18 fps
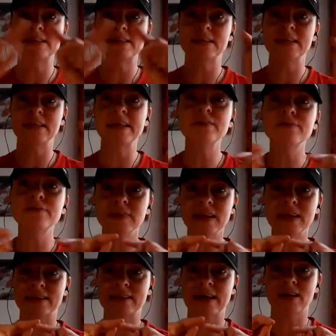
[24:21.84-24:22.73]

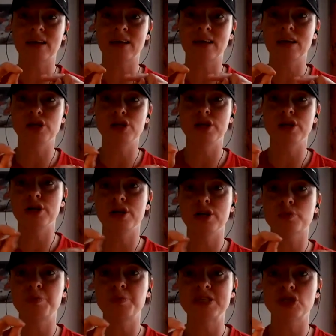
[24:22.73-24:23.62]
leaflet like
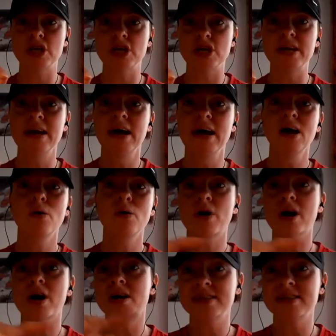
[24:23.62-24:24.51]
JPG,
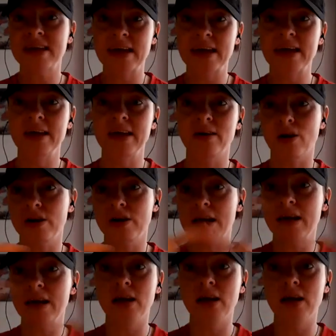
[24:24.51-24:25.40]
where the
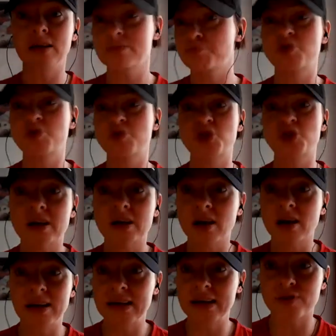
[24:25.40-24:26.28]

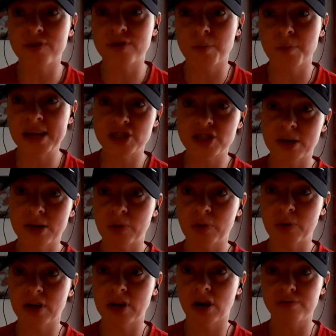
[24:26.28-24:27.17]
general information
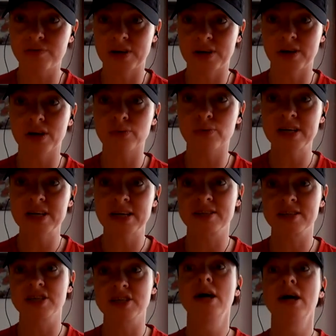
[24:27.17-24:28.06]
about the coffee and
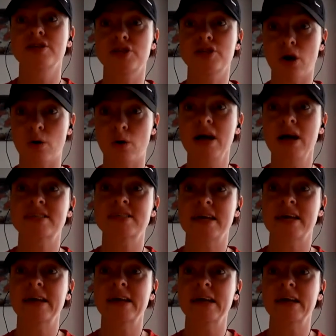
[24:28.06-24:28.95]
ingredients. So
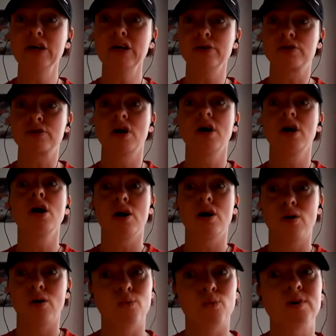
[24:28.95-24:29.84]
take a look.
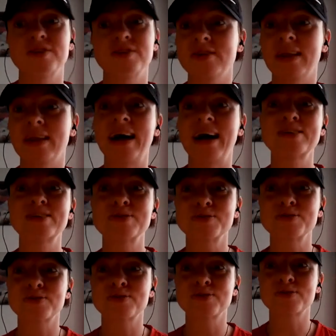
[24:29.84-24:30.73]
Would you like
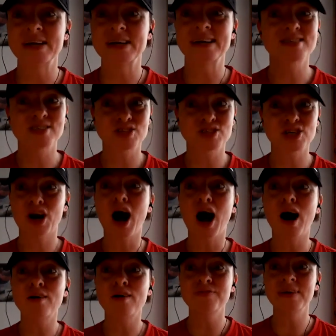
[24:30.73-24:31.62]
to drink such a
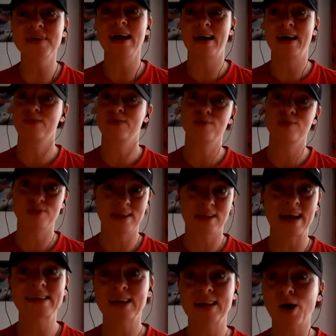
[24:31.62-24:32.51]
coffee, and would you
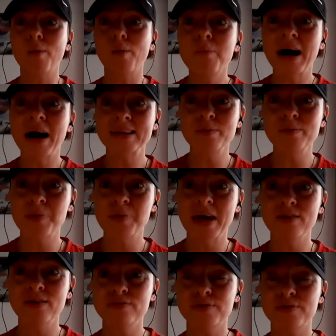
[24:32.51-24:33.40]
like the company
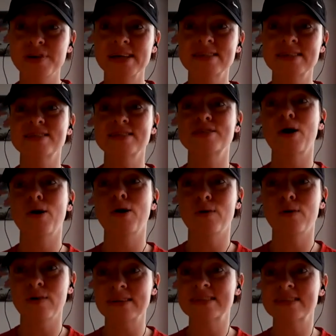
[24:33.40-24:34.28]
pay for it?
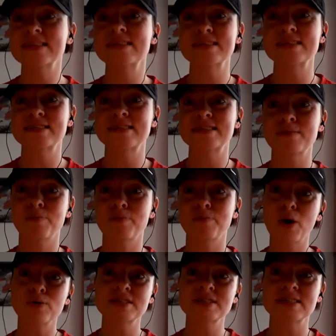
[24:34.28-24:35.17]
So this is the
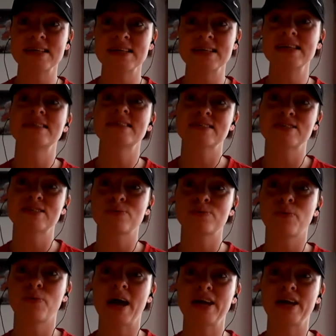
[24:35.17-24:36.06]
most
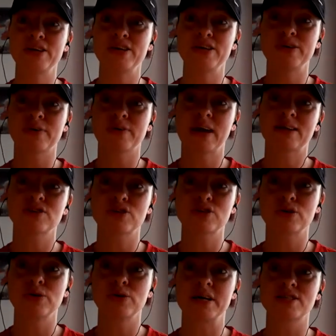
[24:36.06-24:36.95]
easiest way you can
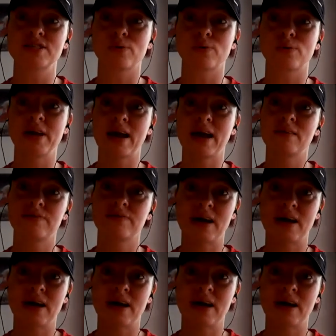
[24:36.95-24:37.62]
do it. So we have